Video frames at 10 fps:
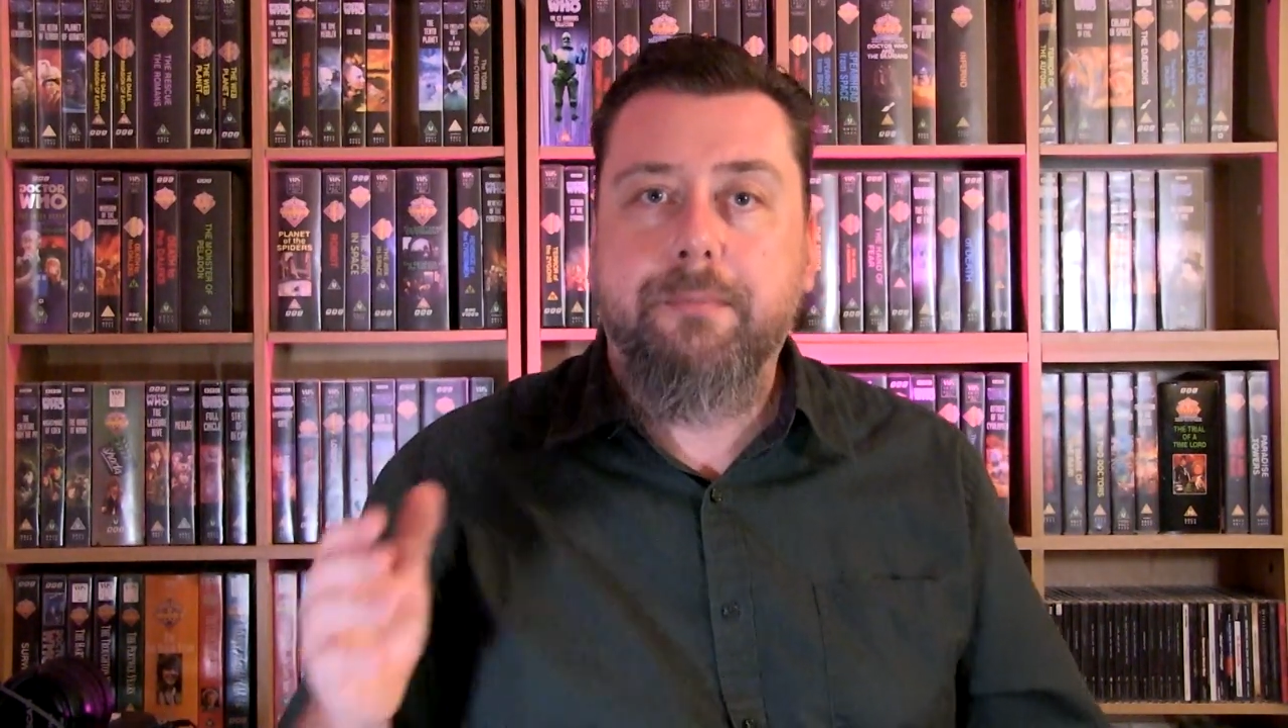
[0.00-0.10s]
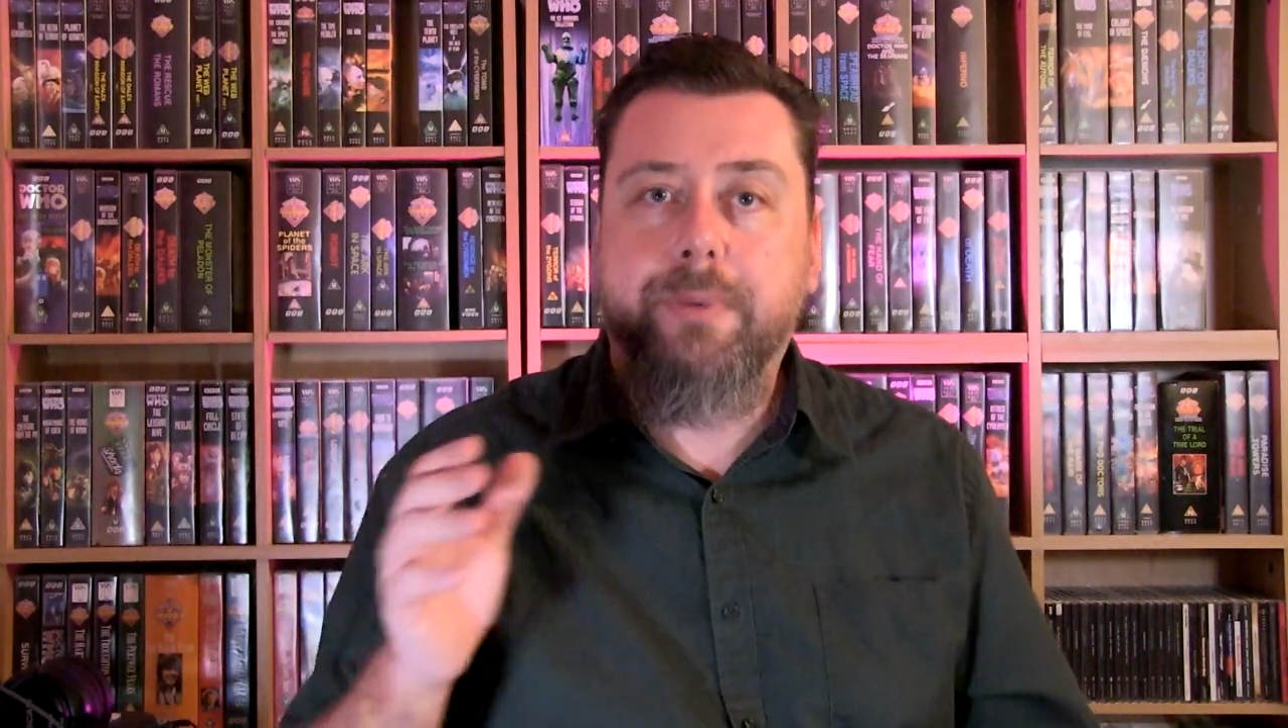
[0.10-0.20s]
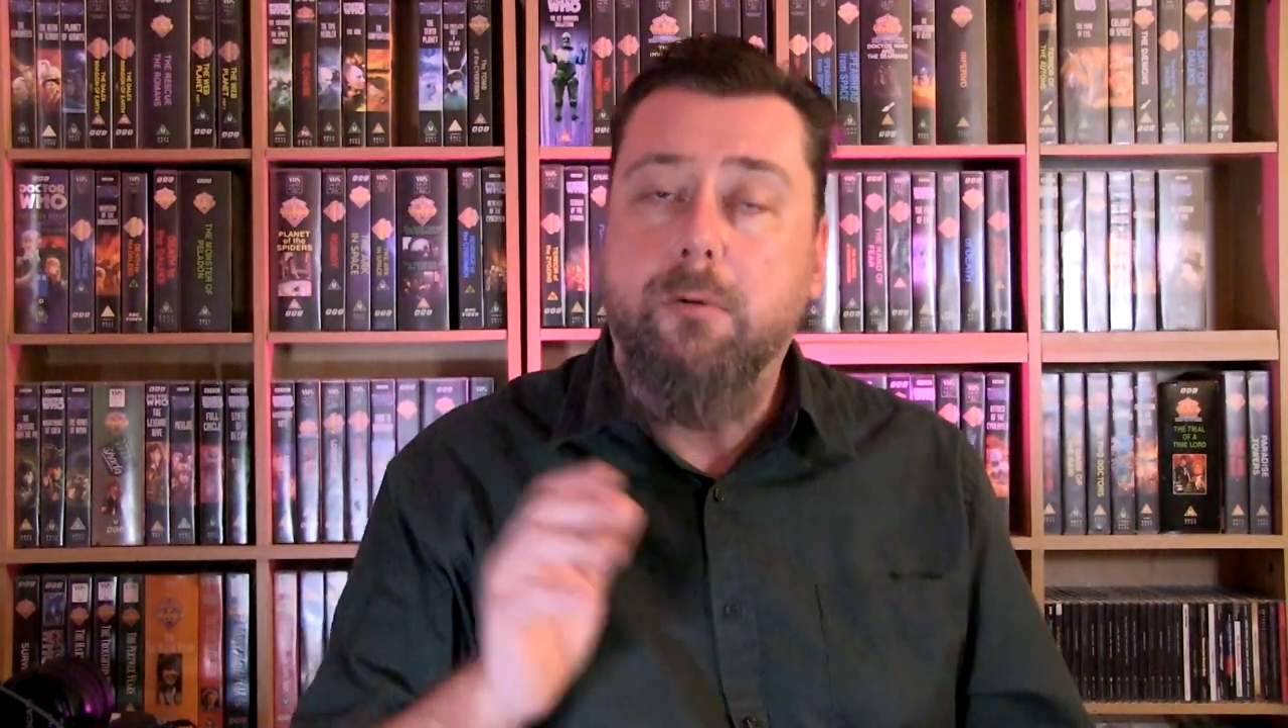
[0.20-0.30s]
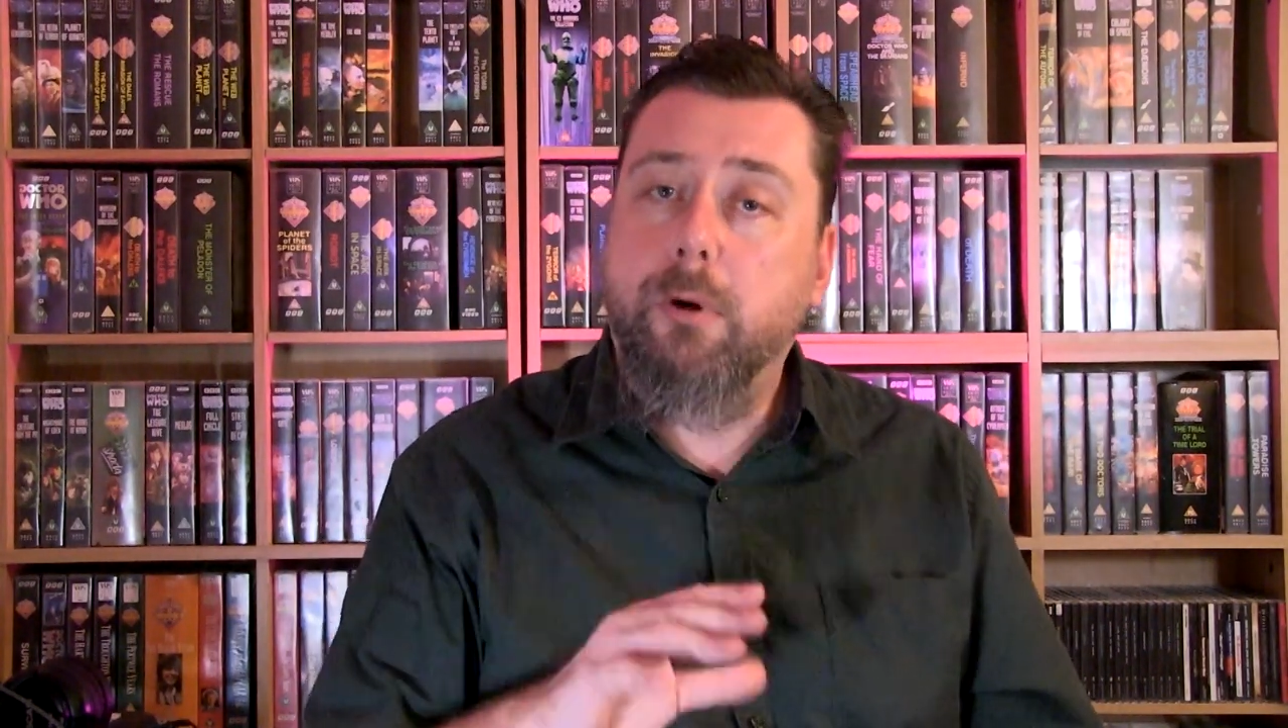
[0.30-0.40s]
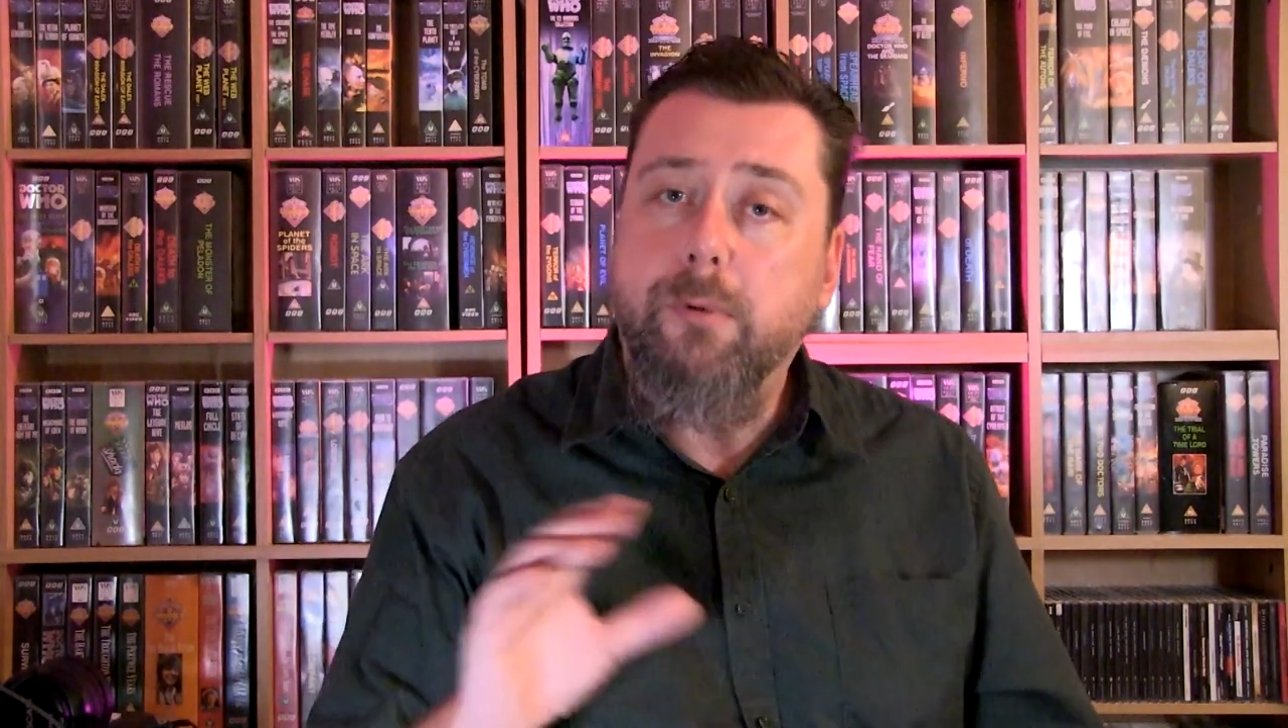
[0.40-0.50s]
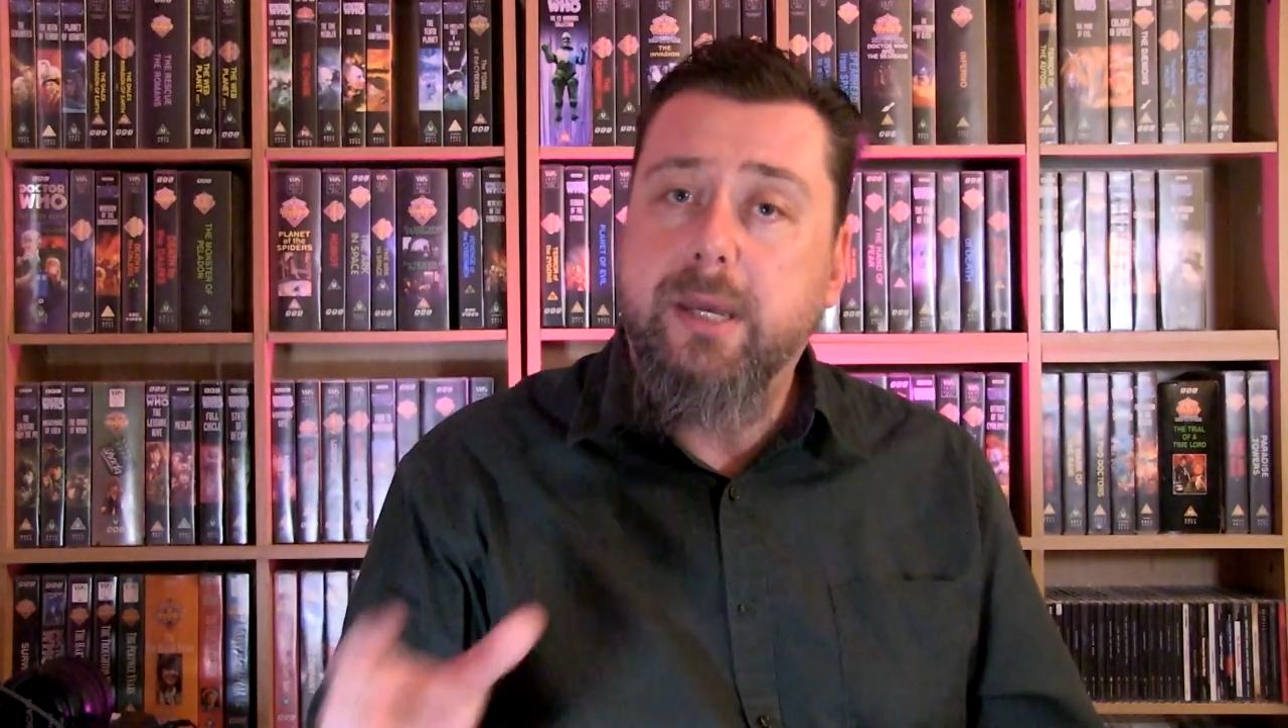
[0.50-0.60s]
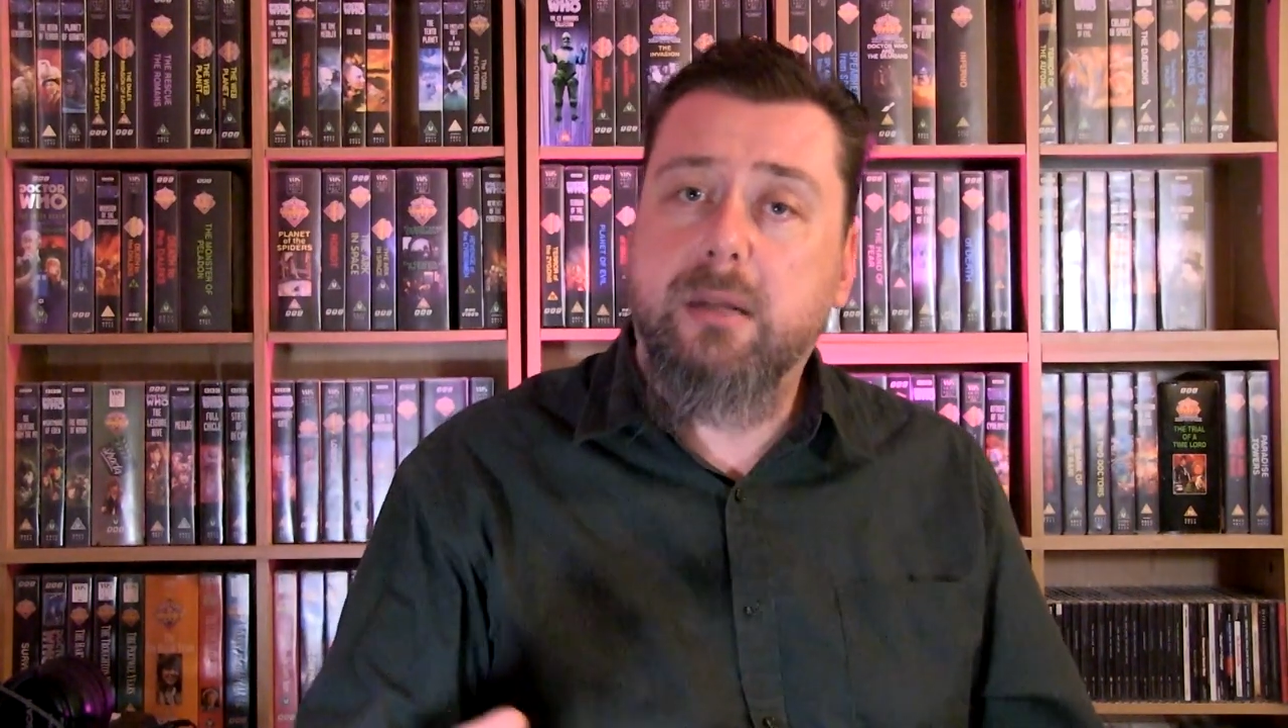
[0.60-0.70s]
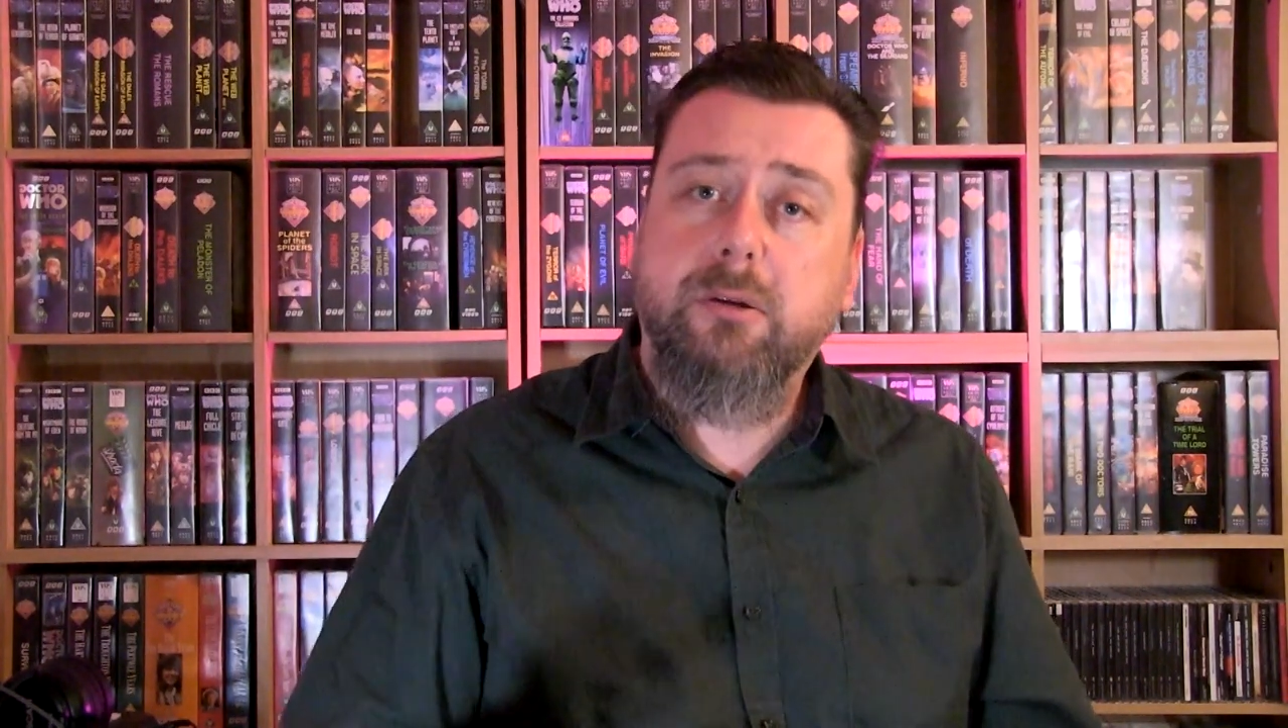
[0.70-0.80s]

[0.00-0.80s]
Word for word: But when we get